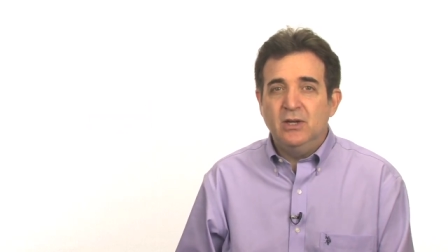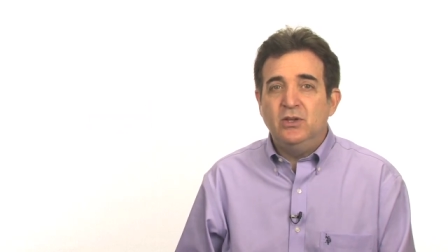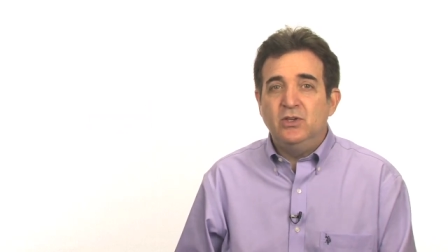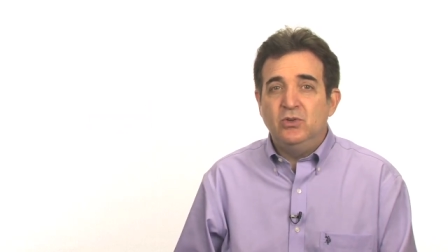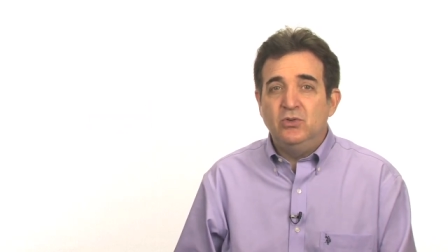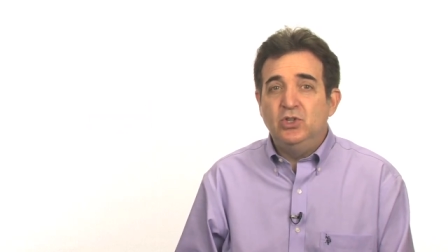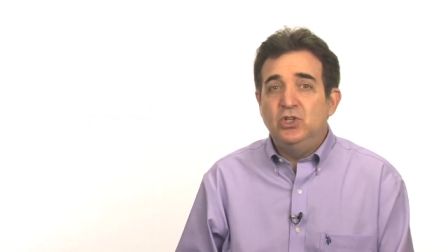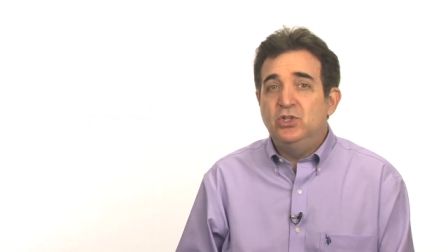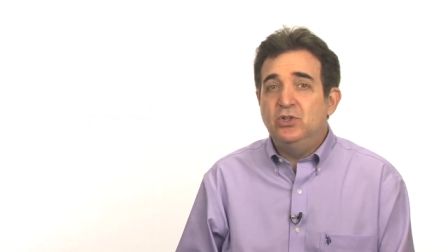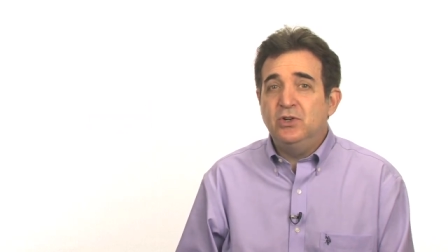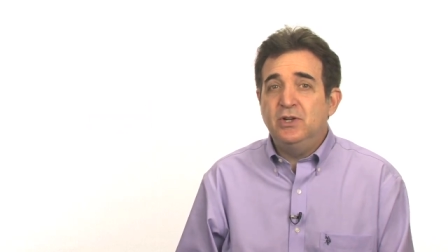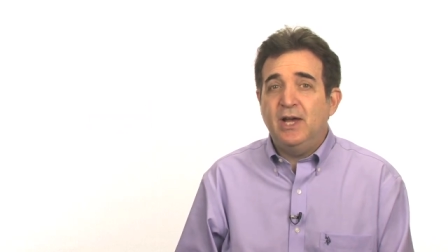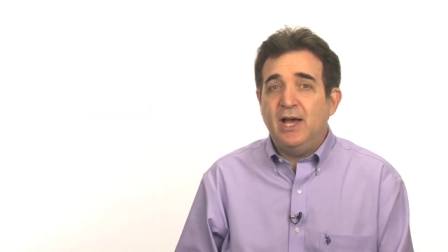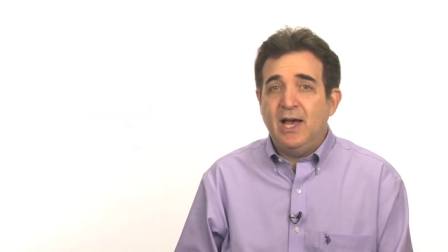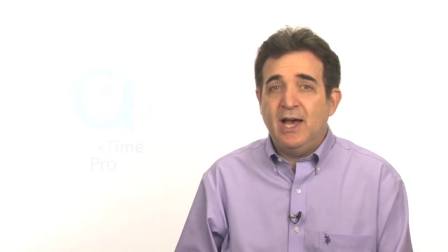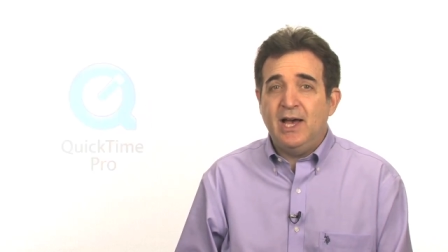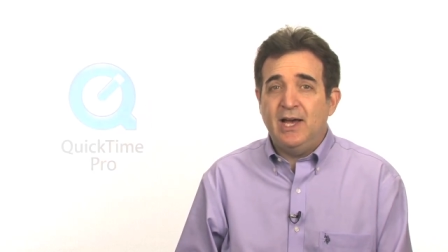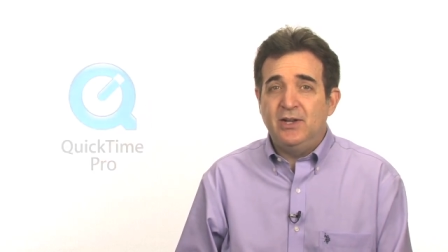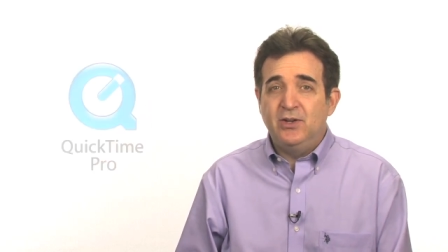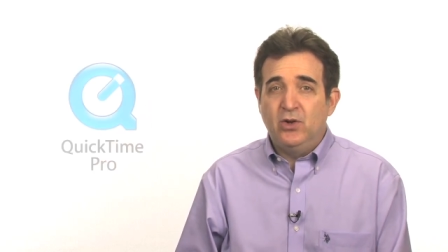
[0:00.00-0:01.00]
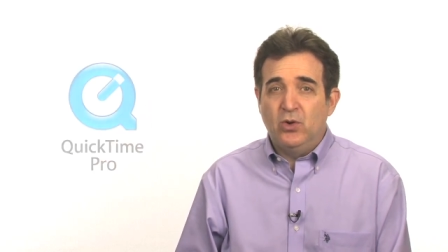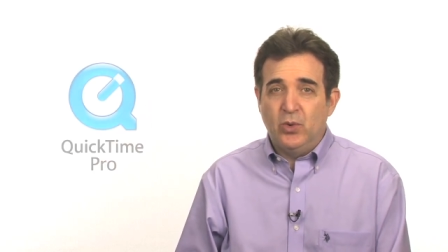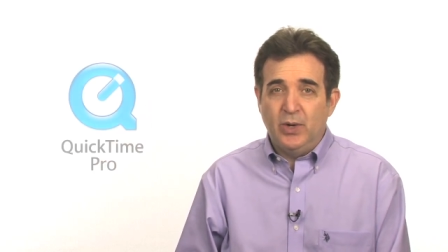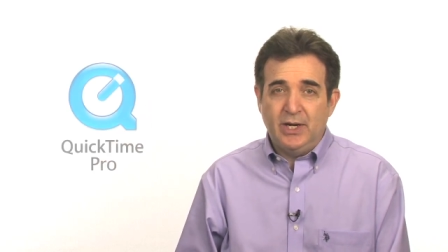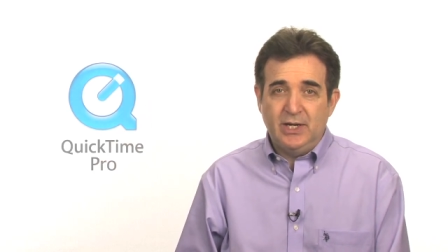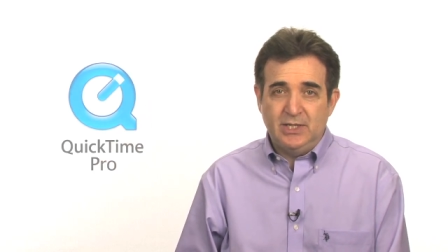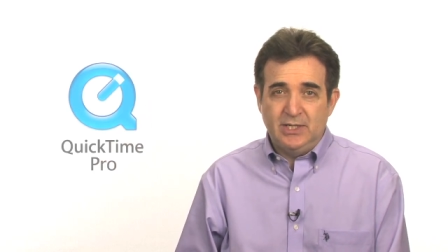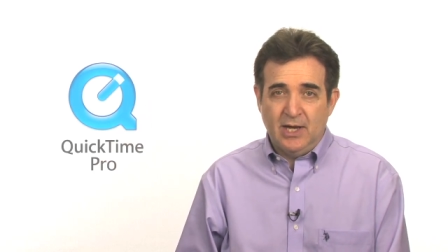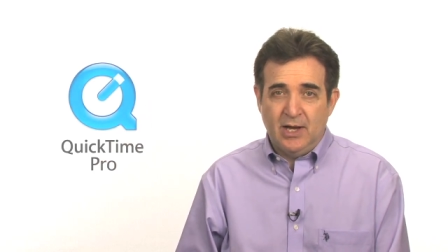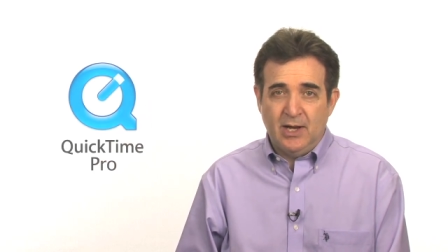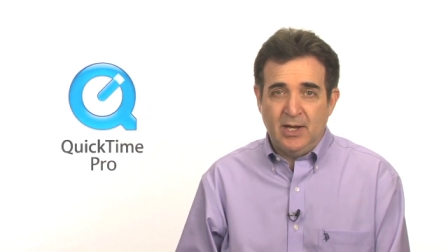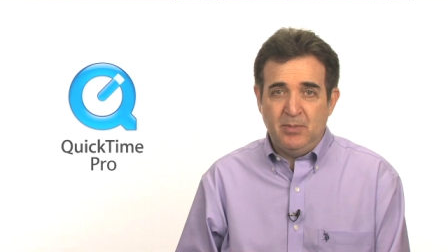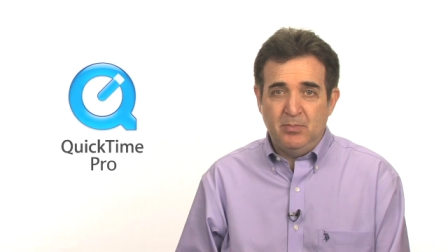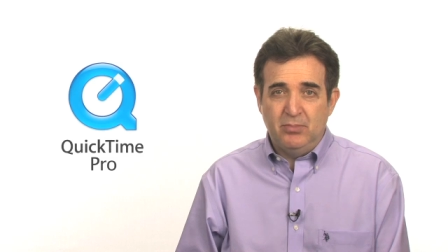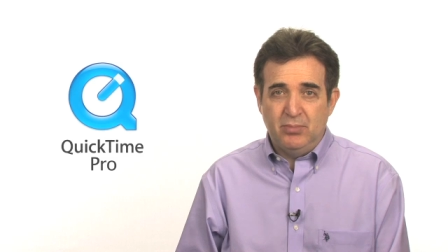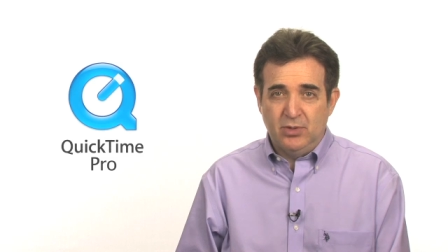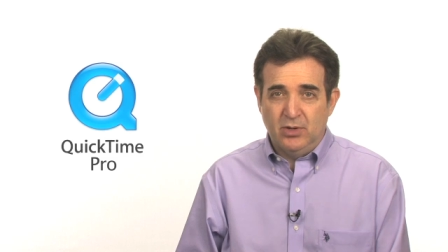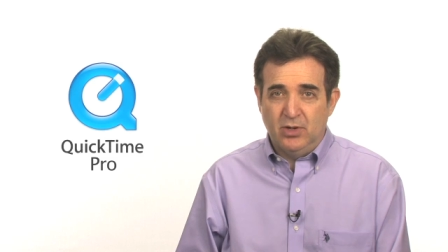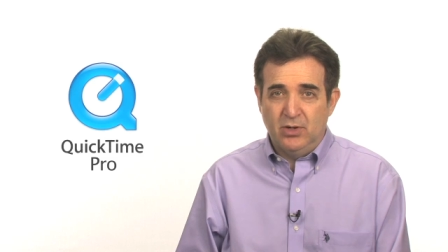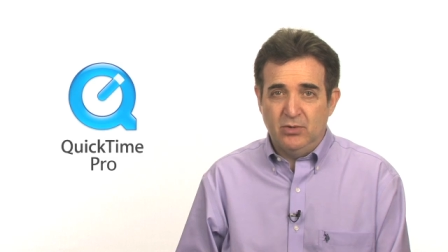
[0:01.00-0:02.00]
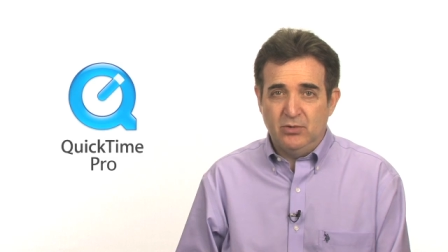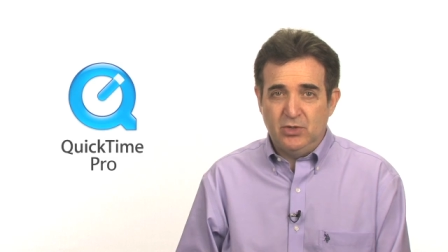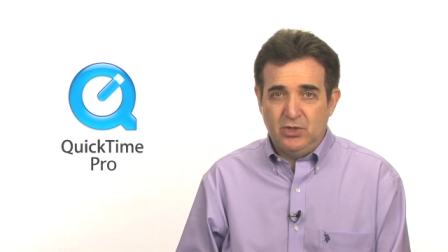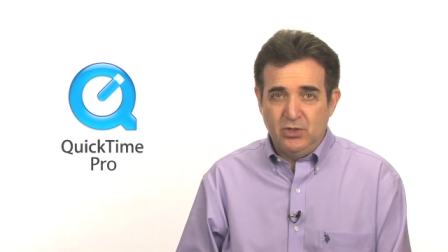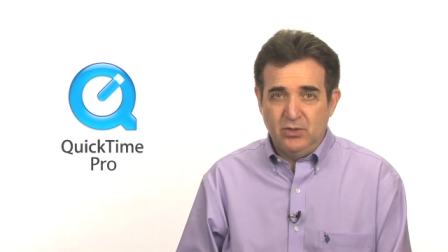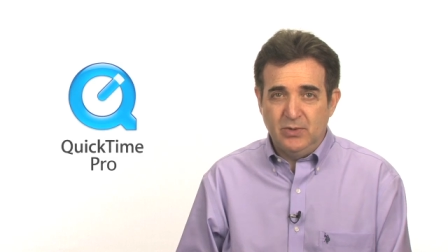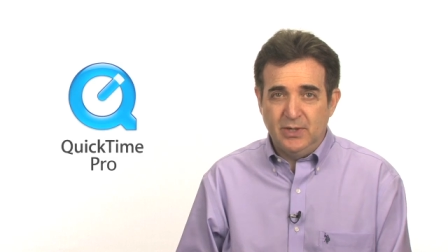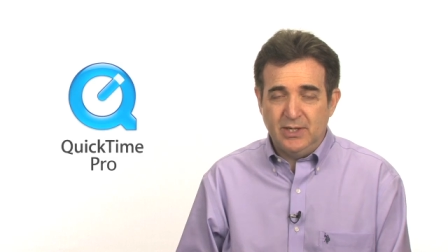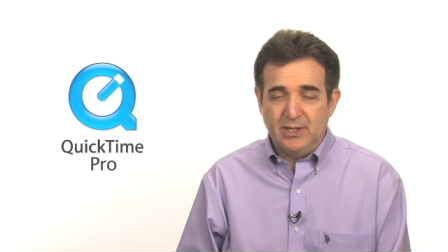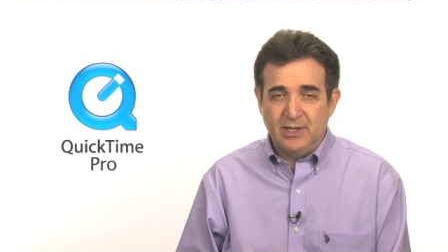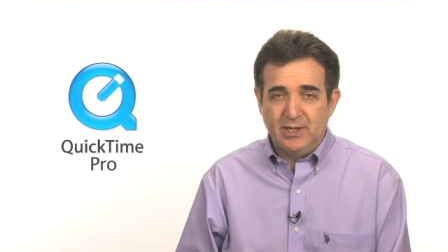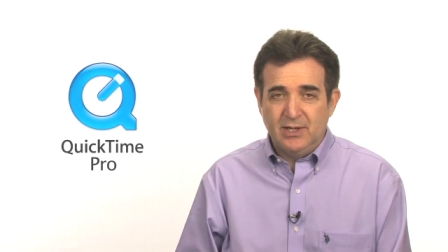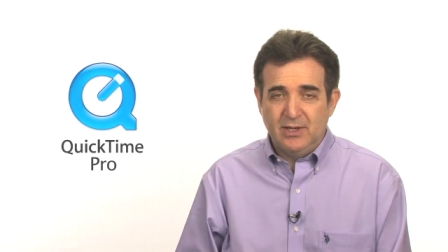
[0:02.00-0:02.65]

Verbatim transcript: you should add QuickTime Pro to it.